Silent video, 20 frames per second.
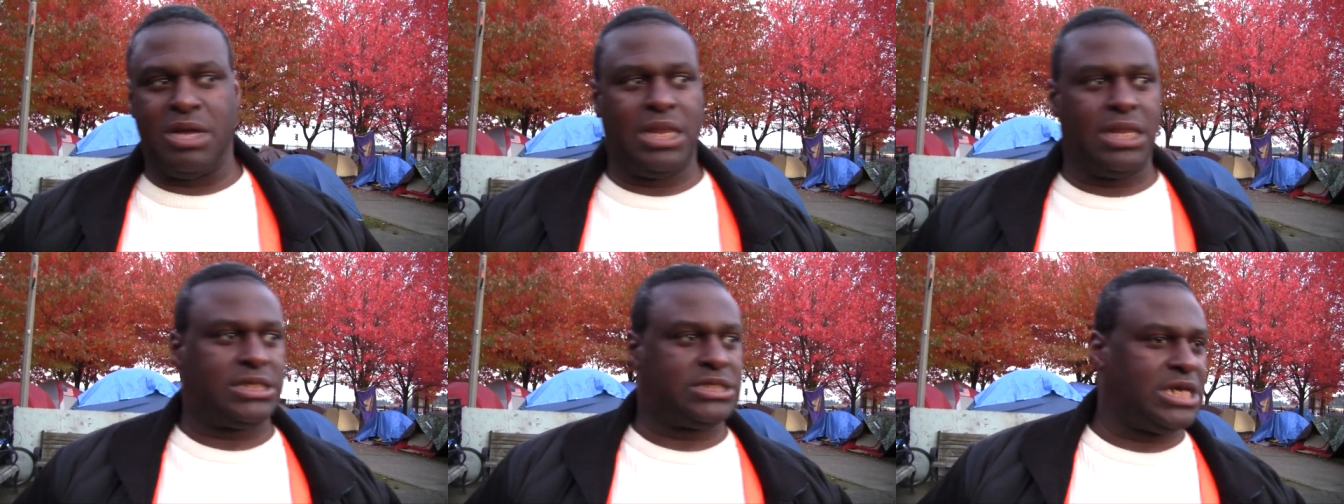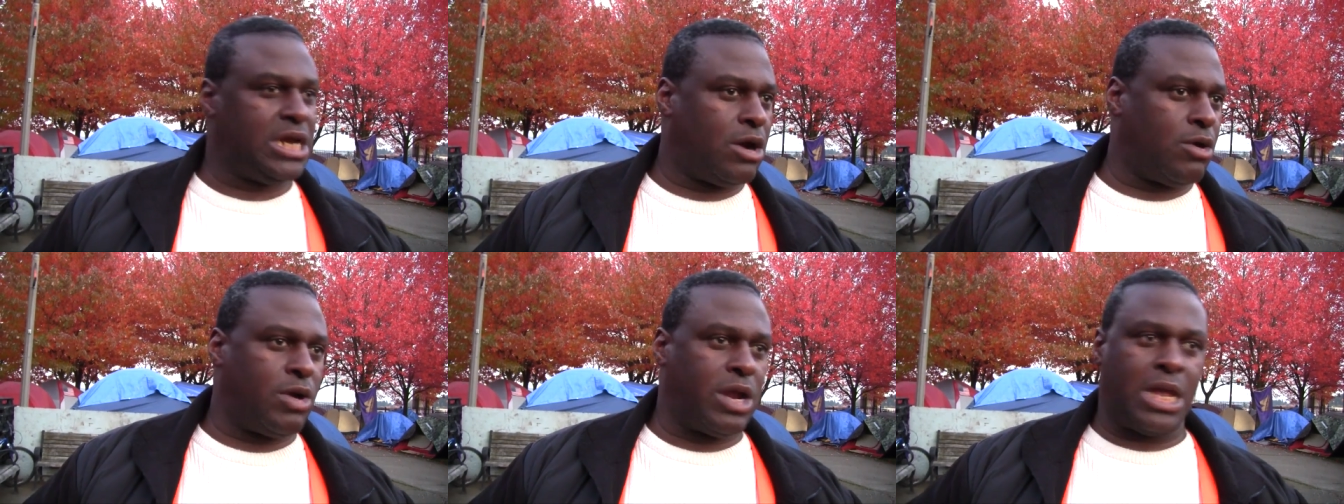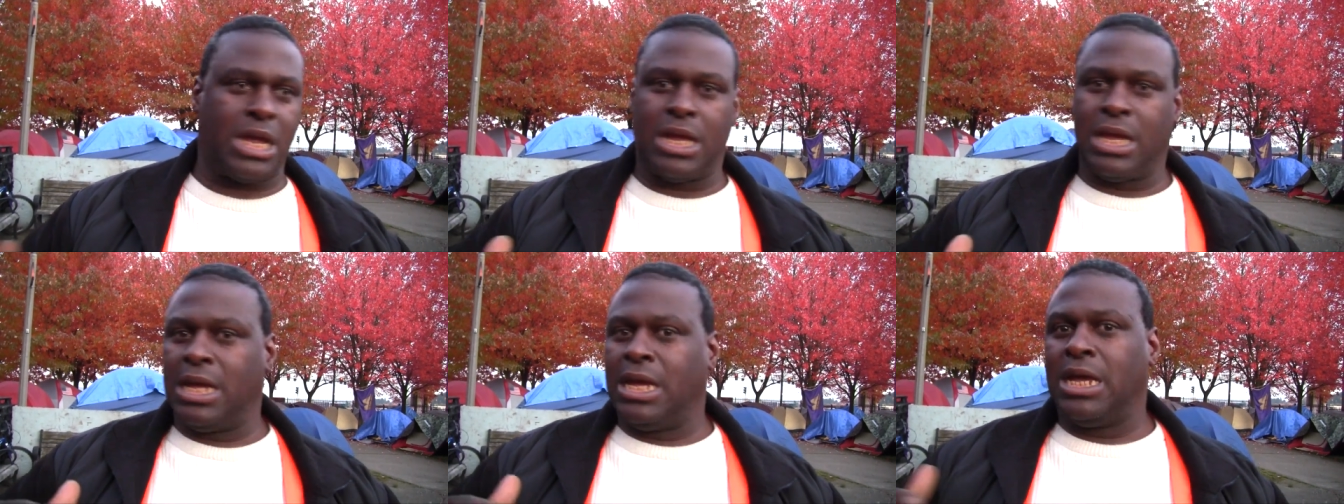
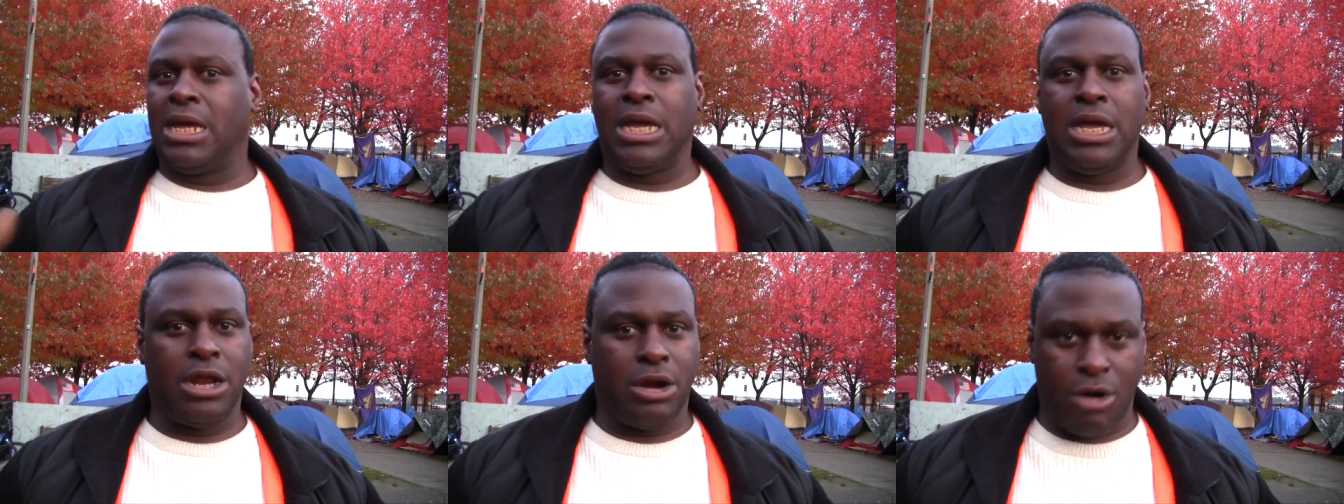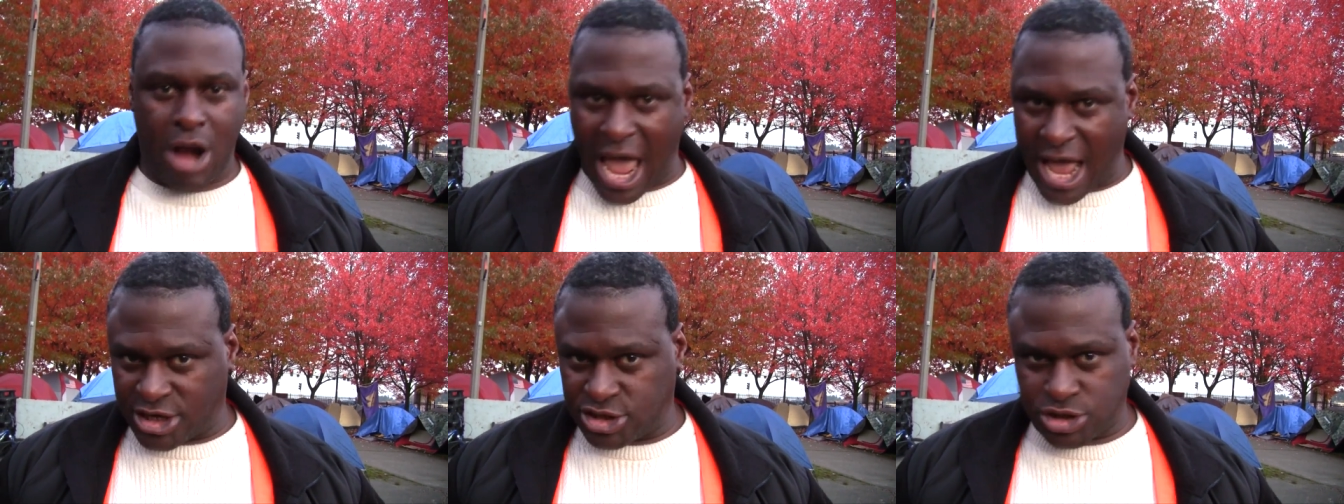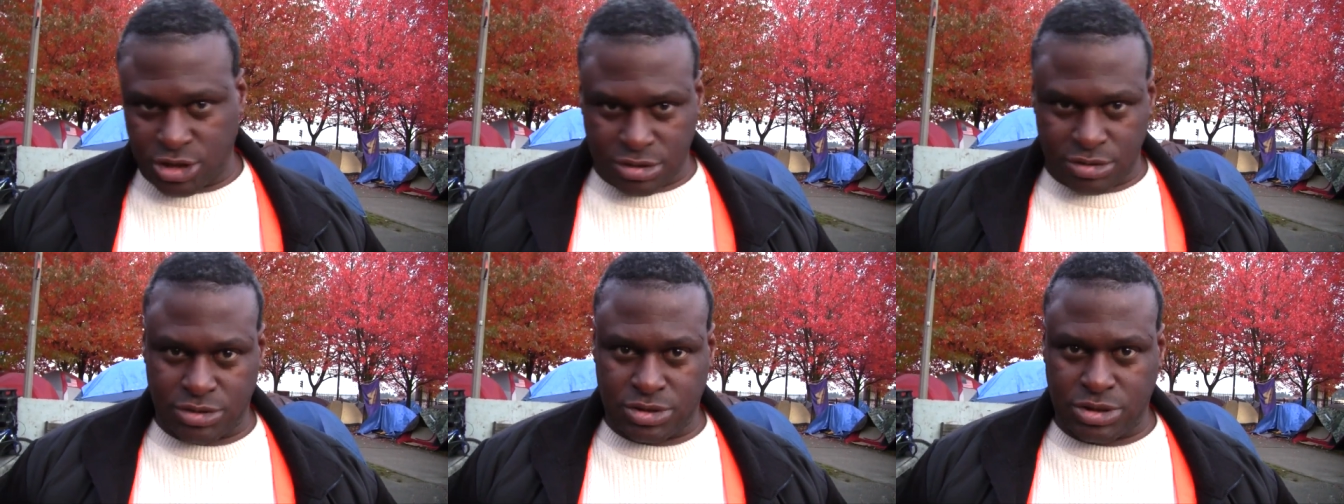military
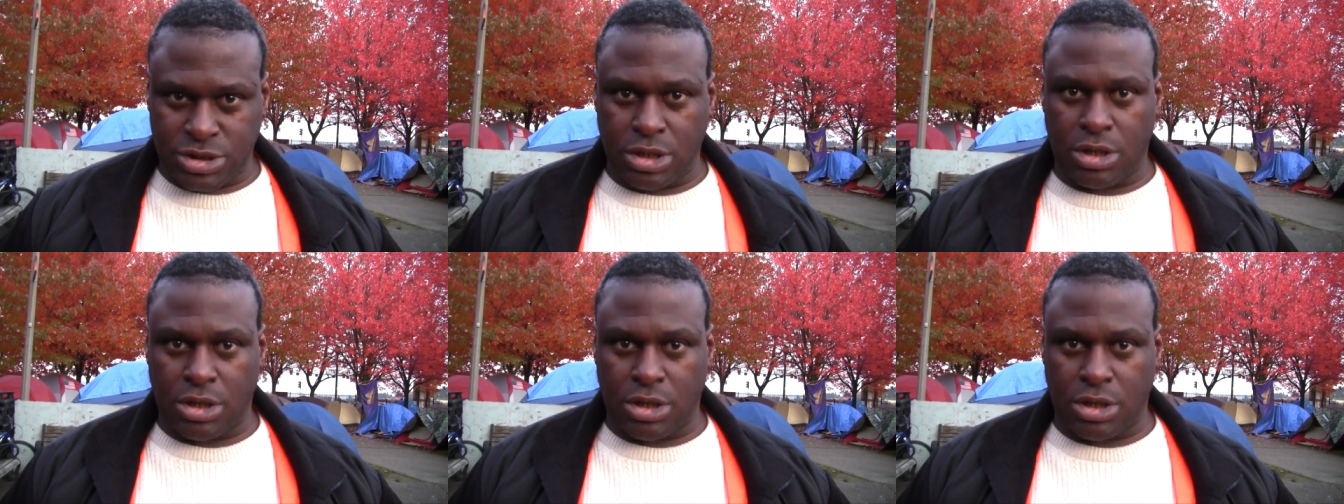interactions,